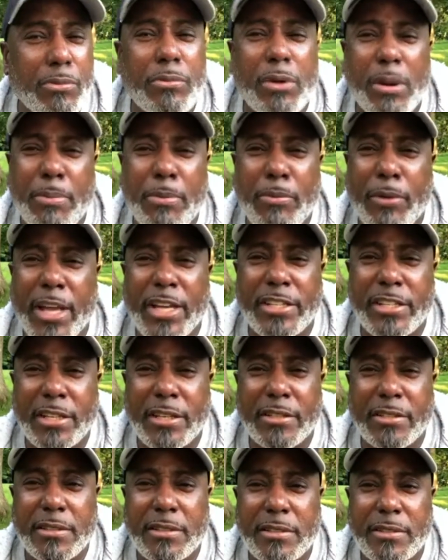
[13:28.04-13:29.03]

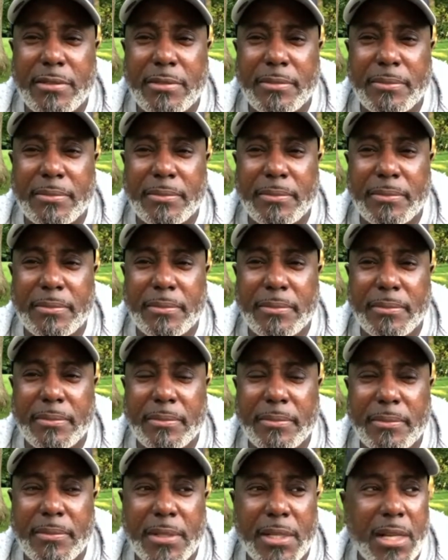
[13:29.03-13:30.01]
reparations.
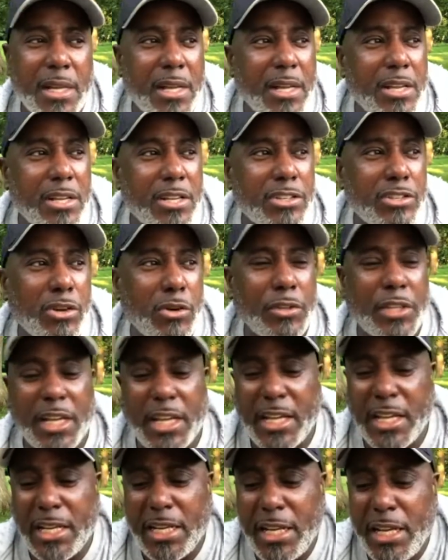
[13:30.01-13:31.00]
So
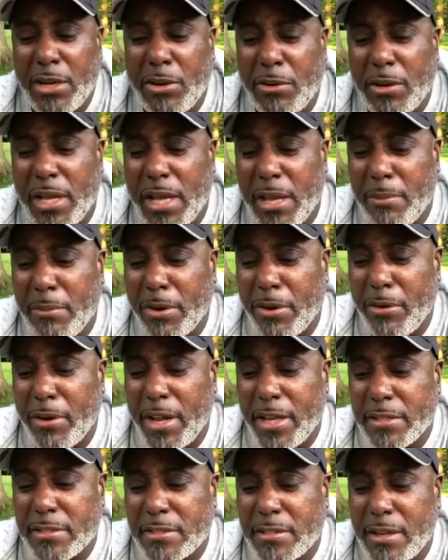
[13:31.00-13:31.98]
the illegal
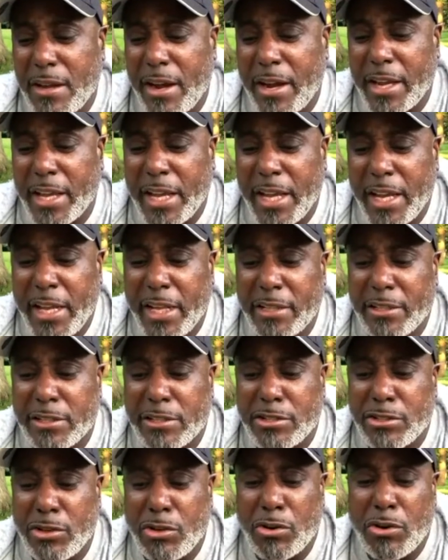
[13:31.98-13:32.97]
immigrants are getting the
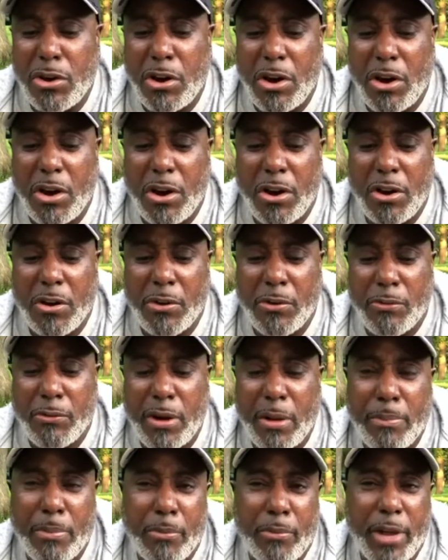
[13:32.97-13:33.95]
so-called
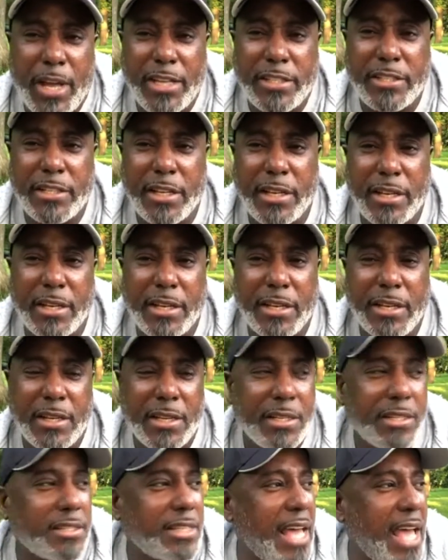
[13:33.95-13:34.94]
reparations
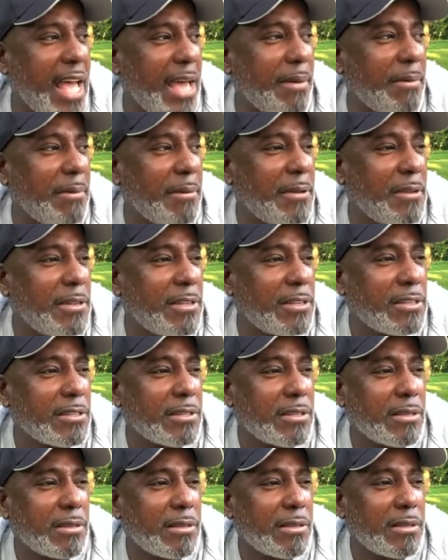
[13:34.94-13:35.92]
that
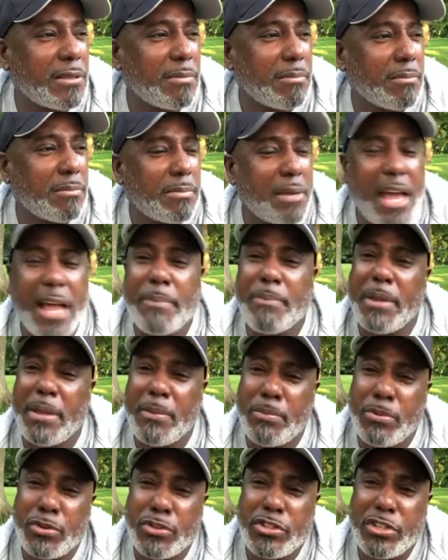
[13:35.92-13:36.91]
black
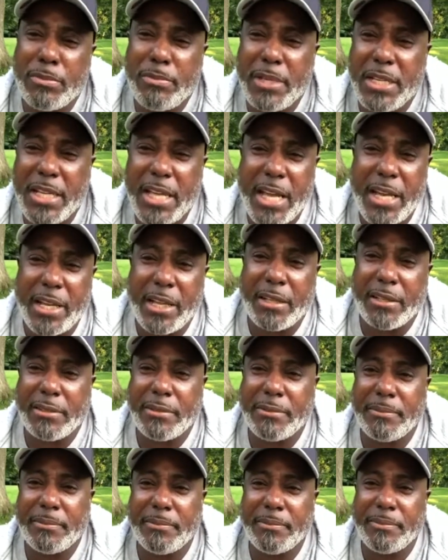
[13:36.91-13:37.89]
people should be getting
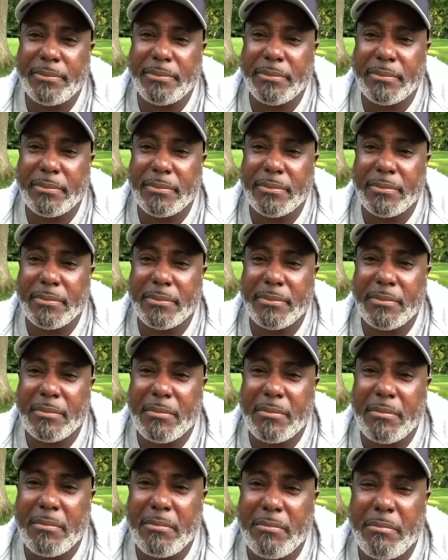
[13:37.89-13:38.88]

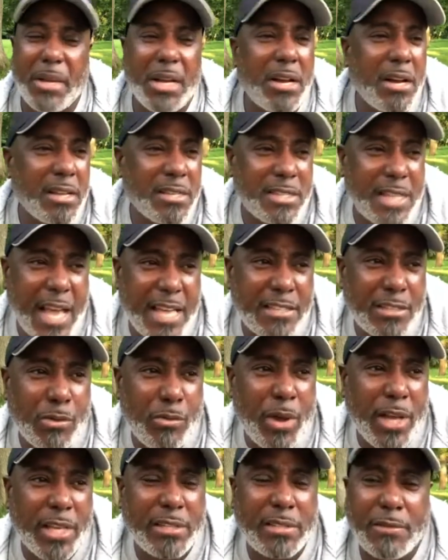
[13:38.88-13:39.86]
because that's a
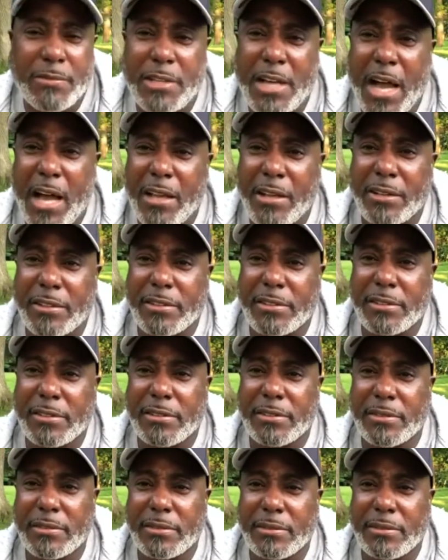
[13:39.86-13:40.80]
waste of dollars.